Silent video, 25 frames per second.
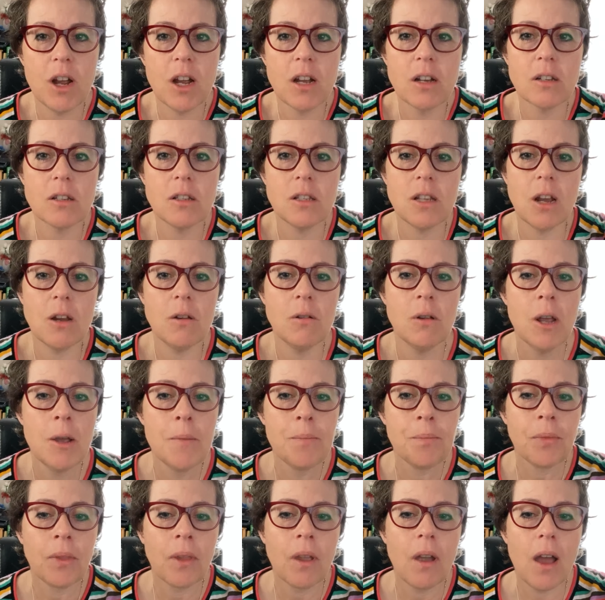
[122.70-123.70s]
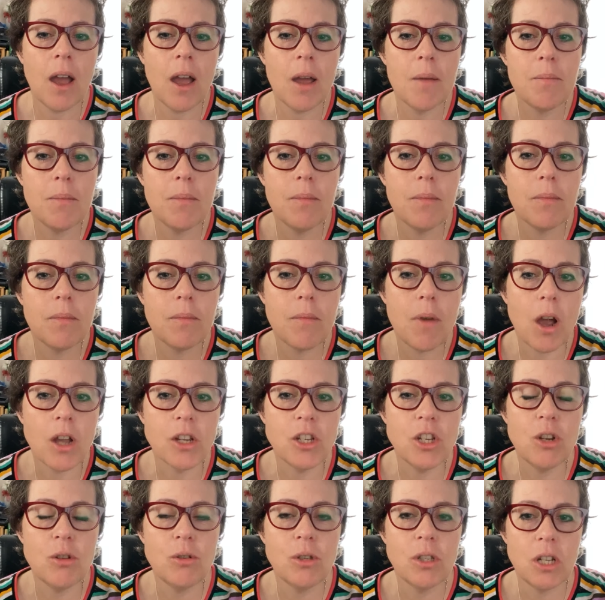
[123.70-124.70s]
work. So I
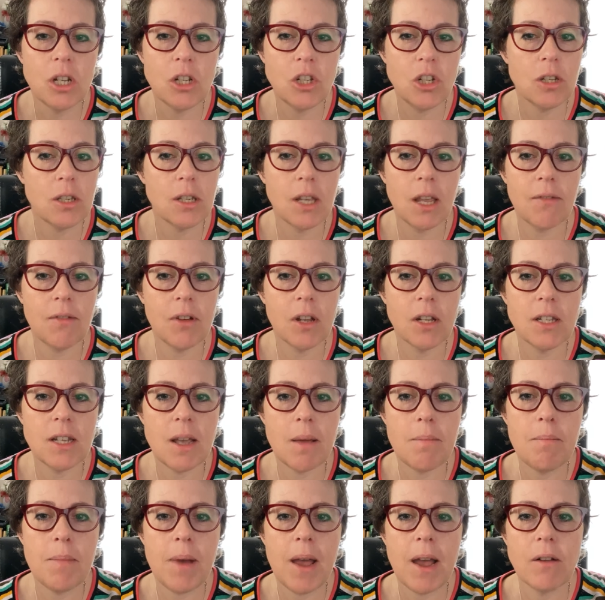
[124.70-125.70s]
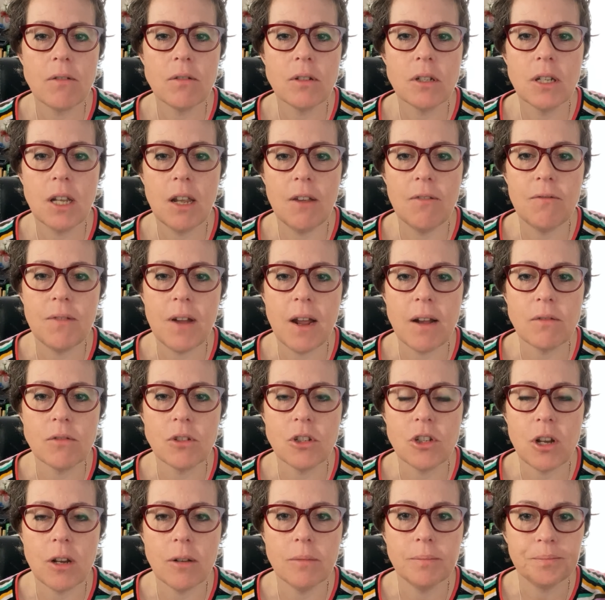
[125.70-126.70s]
used to just give a £10 gift
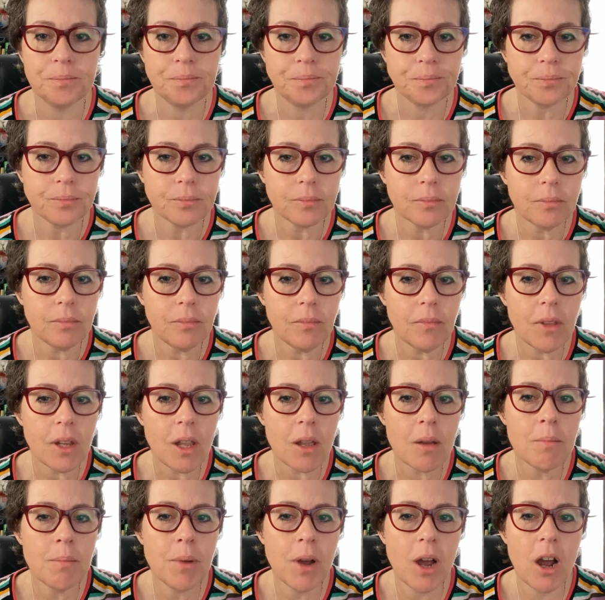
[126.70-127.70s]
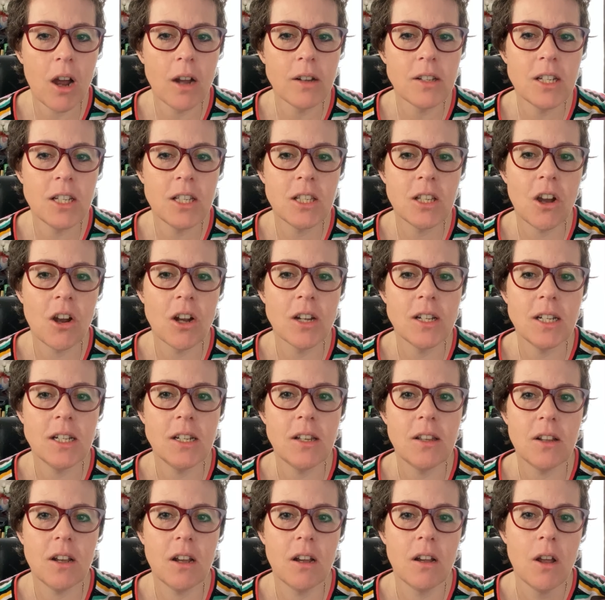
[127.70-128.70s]
voucher, but I
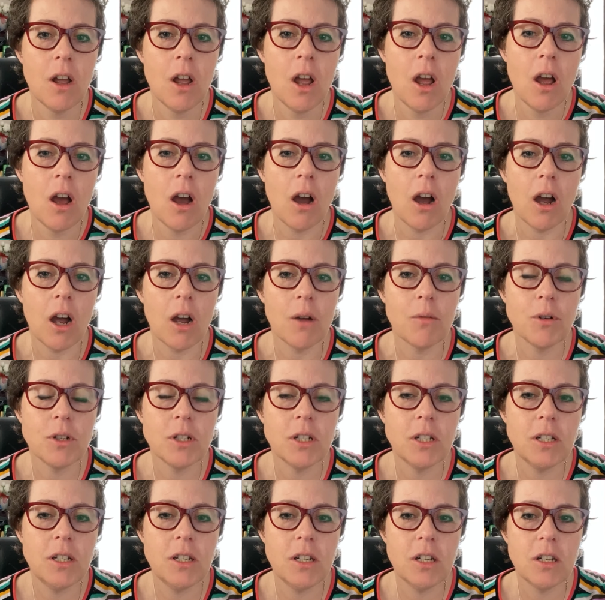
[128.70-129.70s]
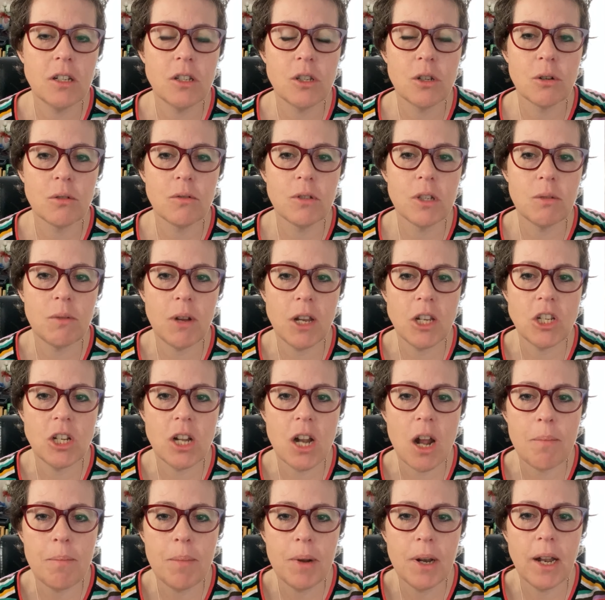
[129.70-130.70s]
decided that I wanted to sort of
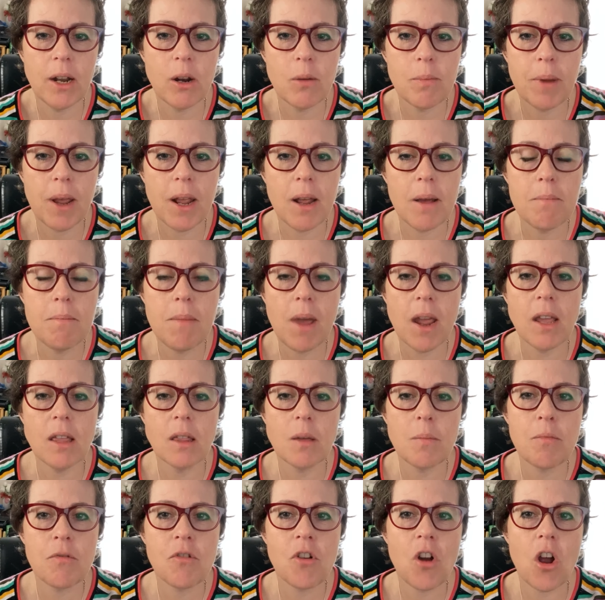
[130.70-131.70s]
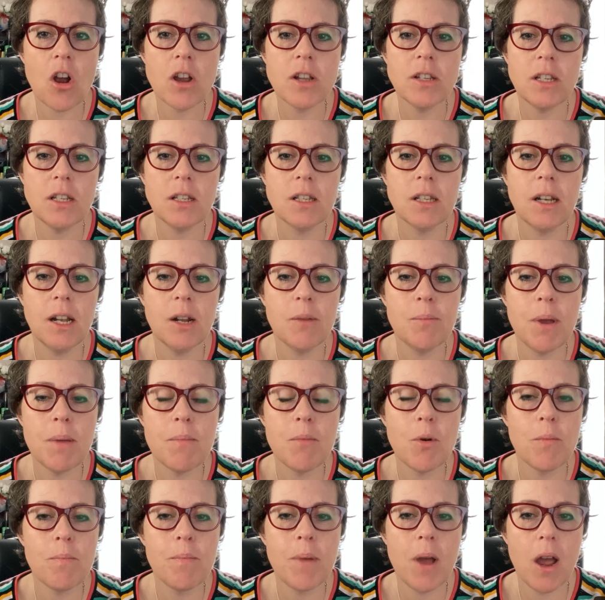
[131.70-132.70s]
switch it up a little bit and make the prizes a little
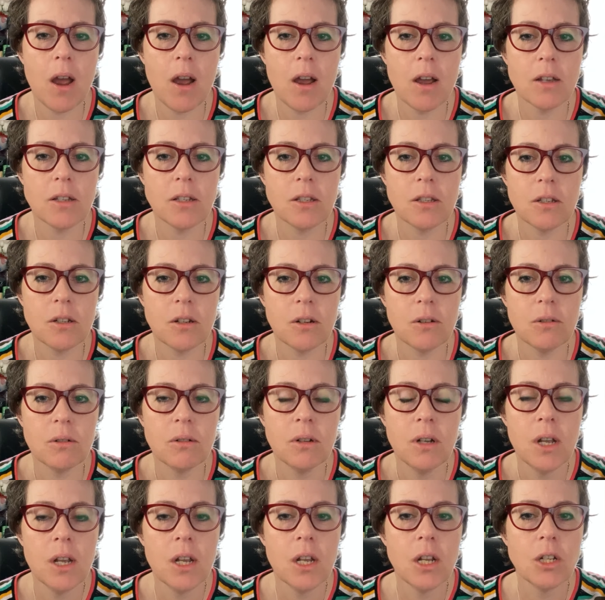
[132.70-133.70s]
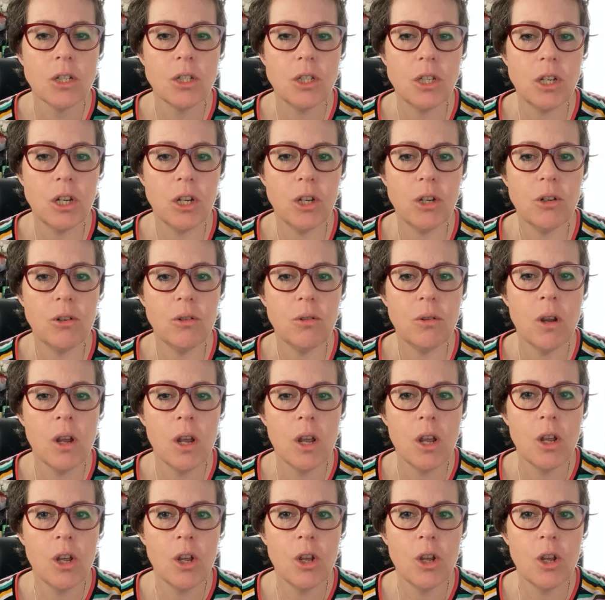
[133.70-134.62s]
bit more personal to